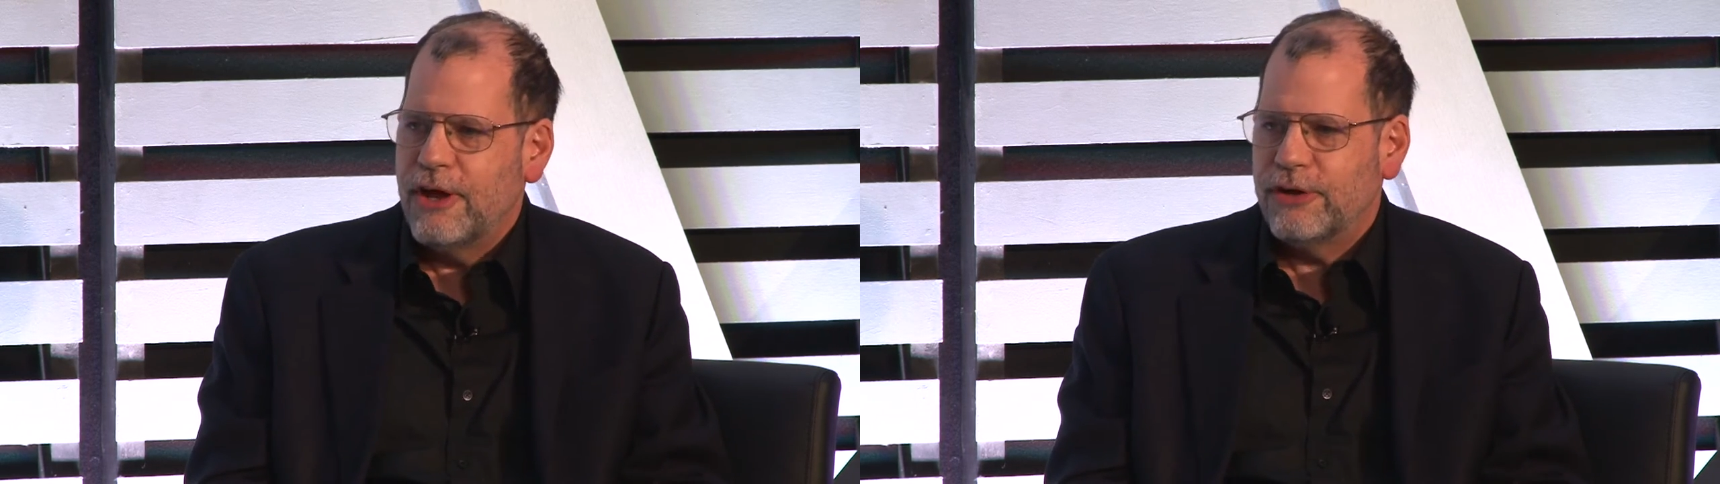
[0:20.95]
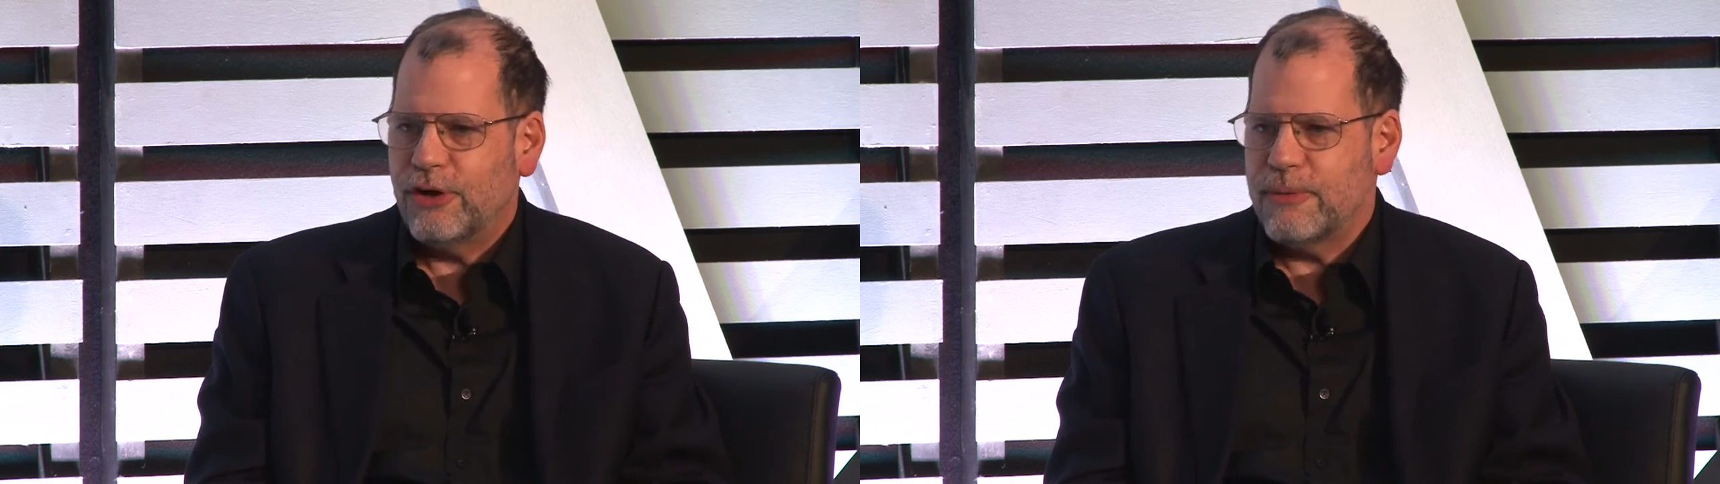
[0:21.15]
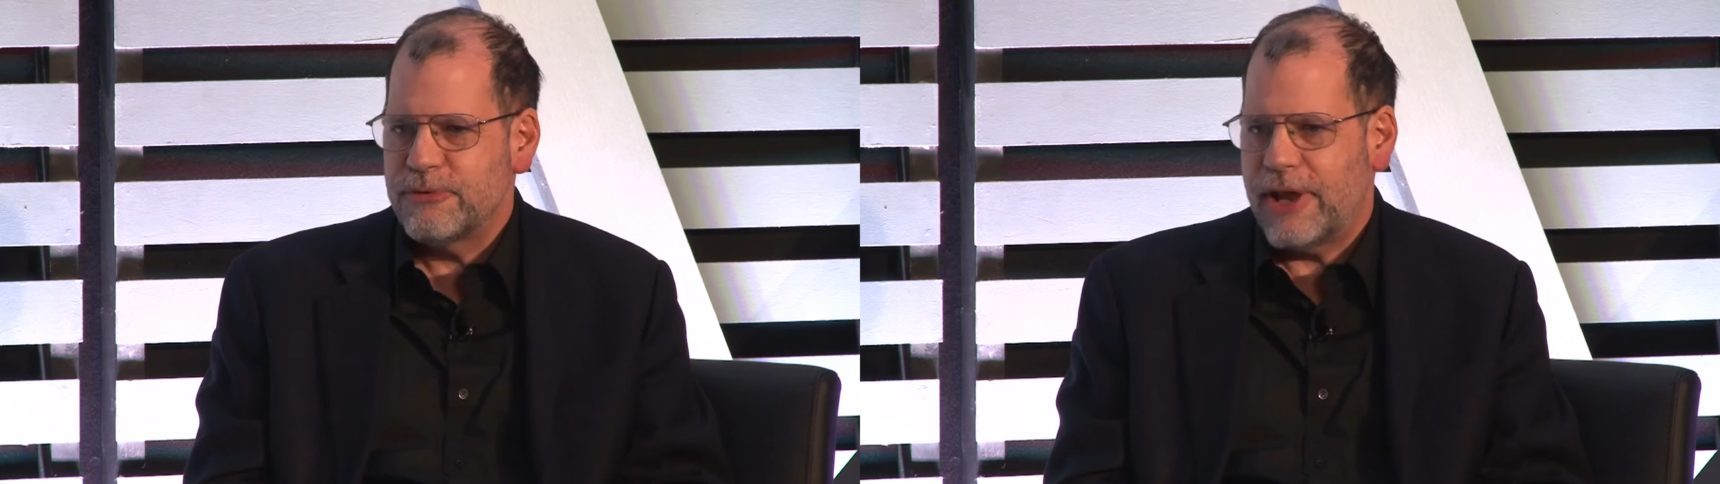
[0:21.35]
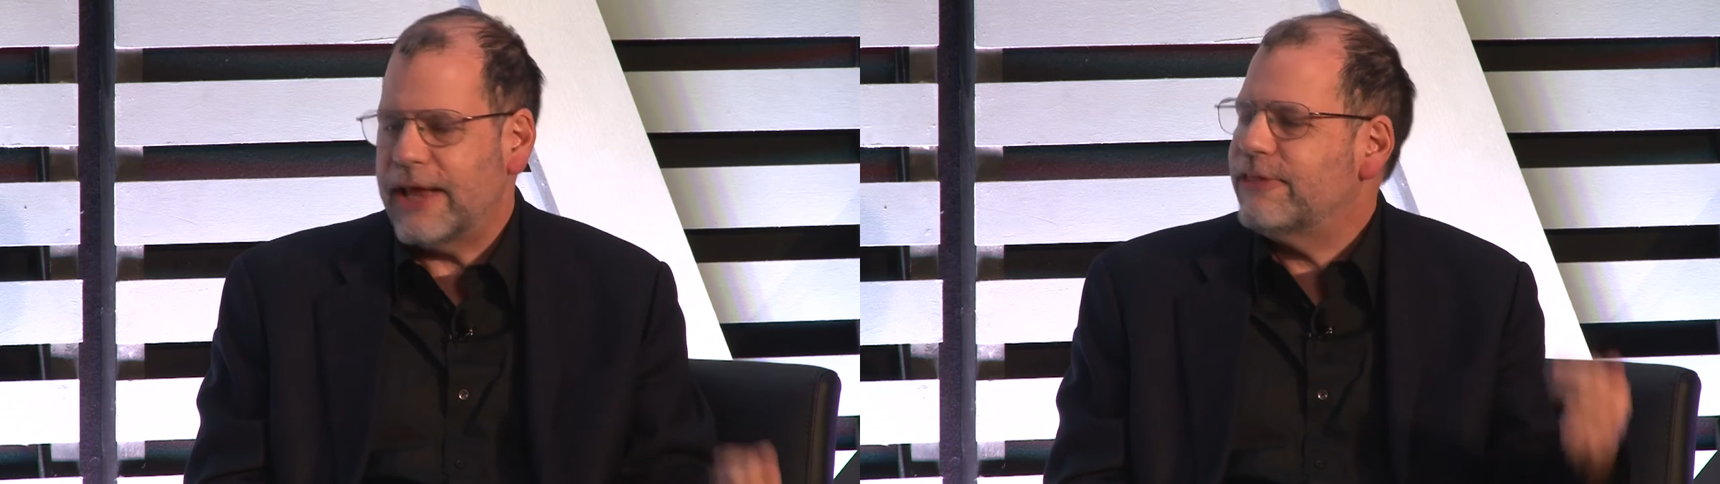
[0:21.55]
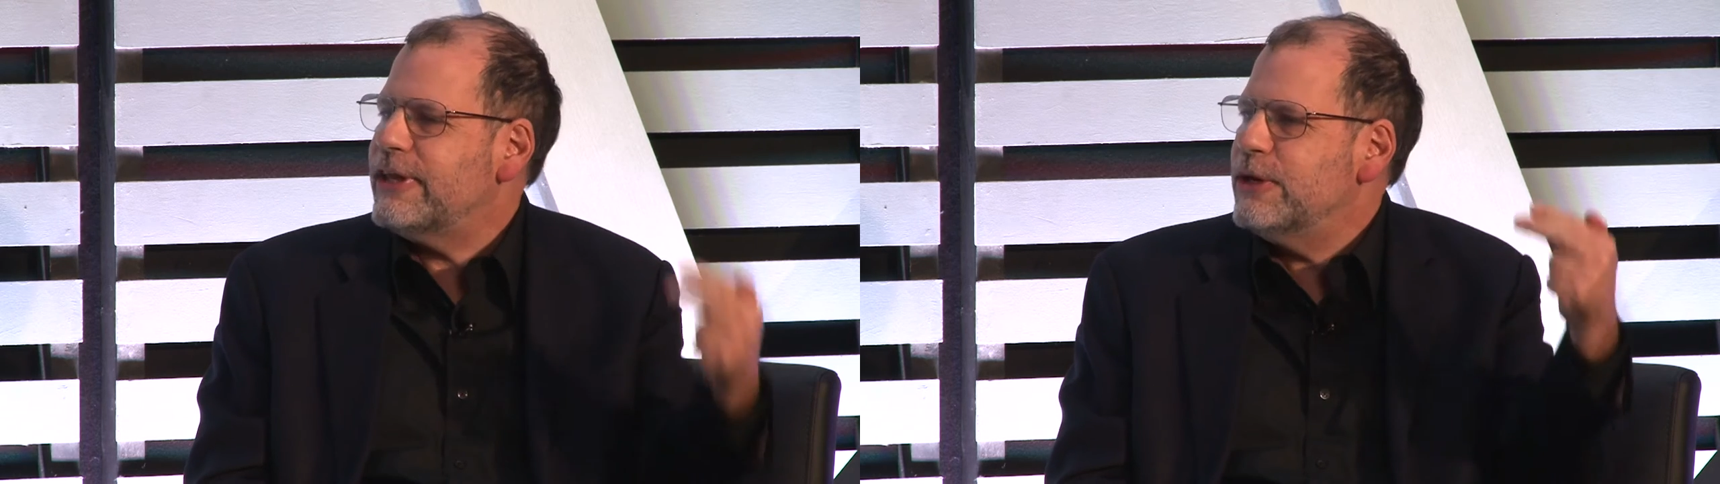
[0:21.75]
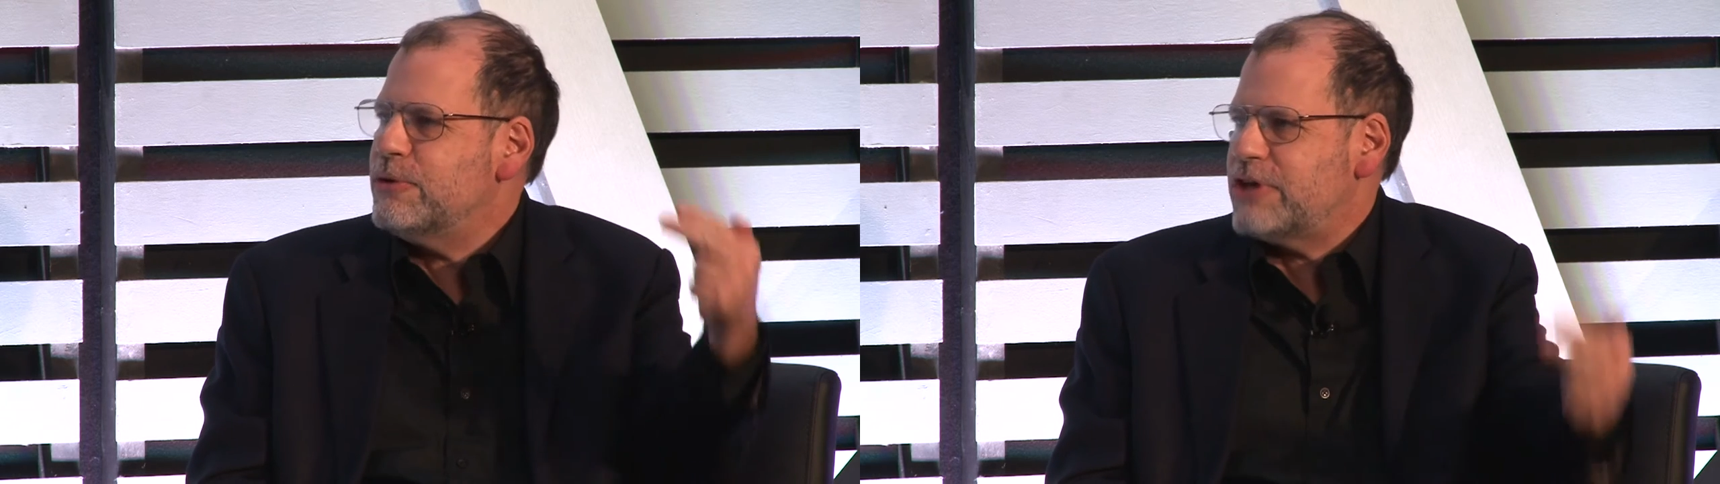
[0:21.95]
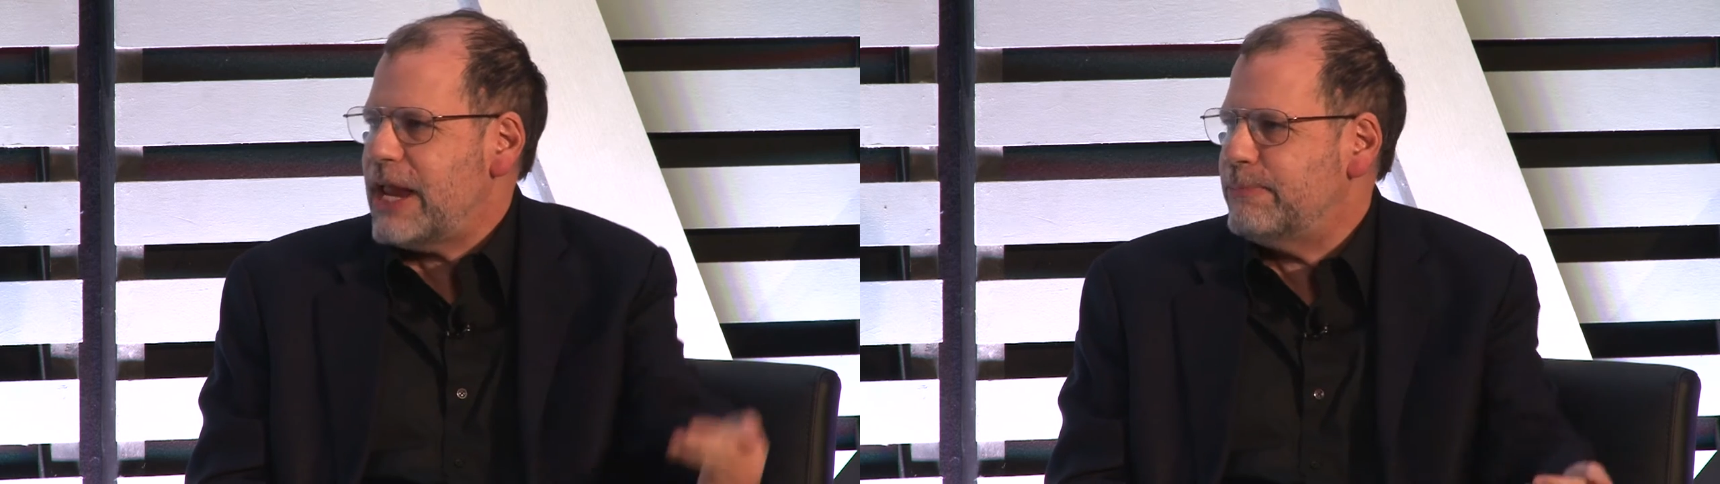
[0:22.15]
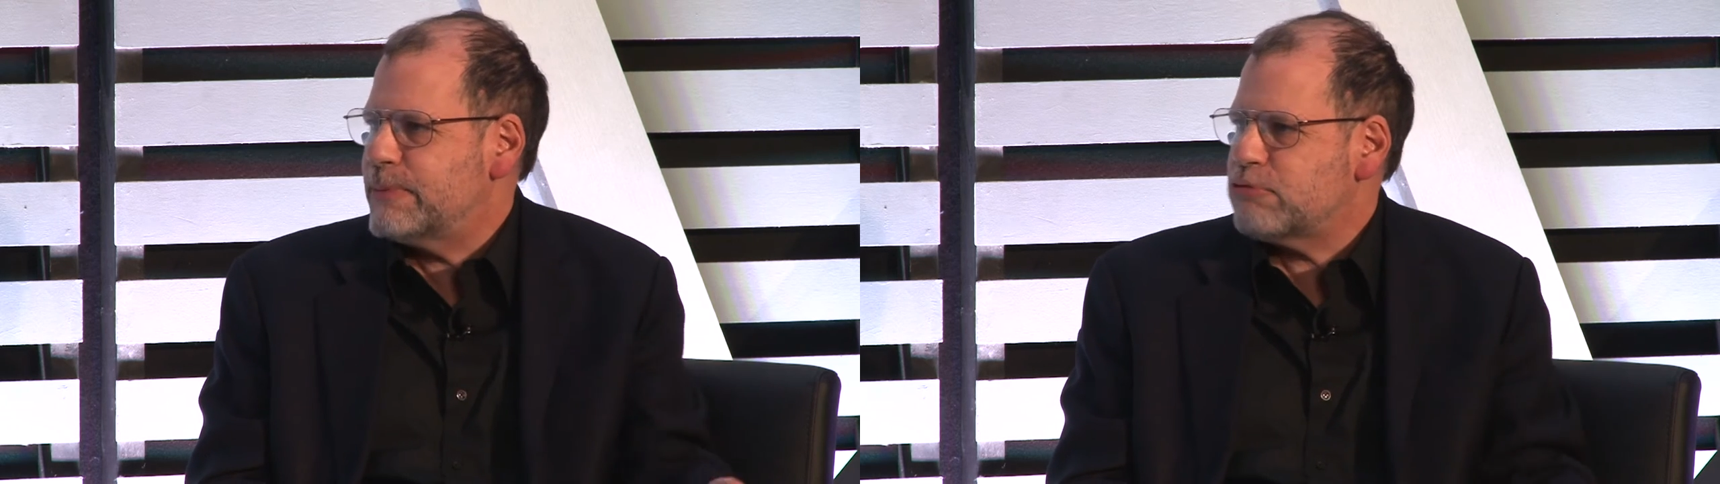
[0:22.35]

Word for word: terms like the U-shaped